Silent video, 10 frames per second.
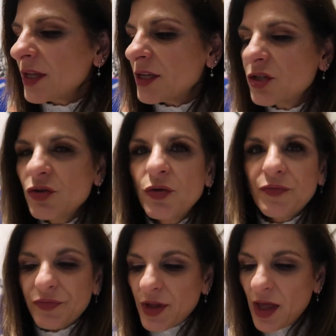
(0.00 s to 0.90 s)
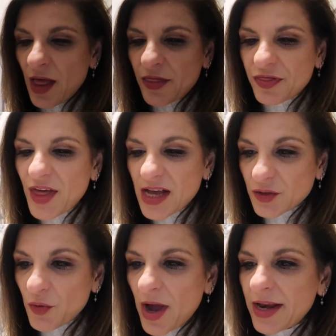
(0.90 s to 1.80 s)
So
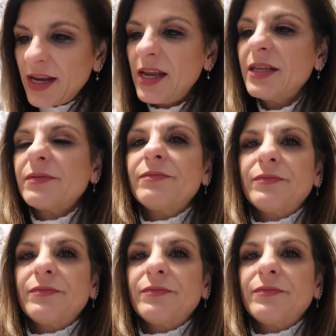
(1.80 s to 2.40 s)
that's what I need.